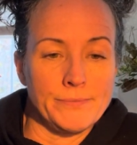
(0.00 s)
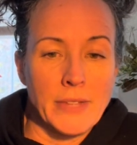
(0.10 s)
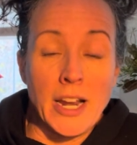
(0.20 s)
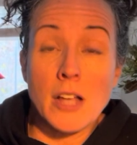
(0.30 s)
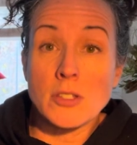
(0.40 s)

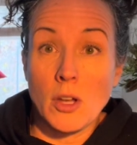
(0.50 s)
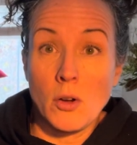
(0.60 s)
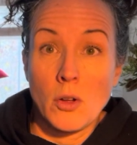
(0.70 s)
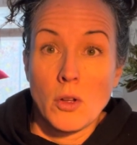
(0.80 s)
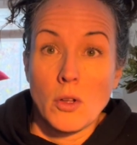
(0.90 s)
And
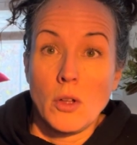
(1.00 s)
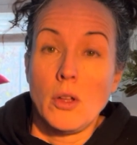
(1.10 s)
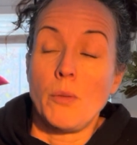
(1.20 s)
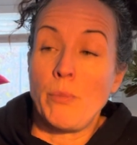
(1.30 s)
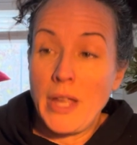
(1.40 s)
also,
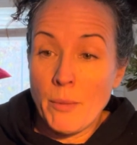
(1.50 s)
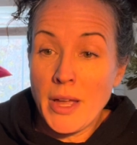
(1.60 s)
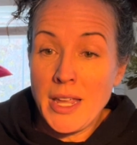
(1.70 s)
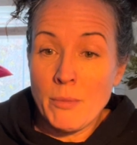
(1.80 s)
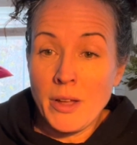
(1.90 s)
be on my
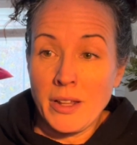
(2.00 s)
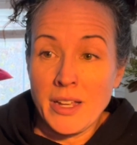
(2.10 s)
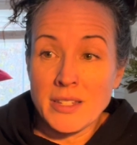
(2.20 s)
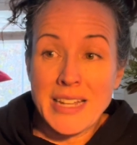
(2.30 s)
email list.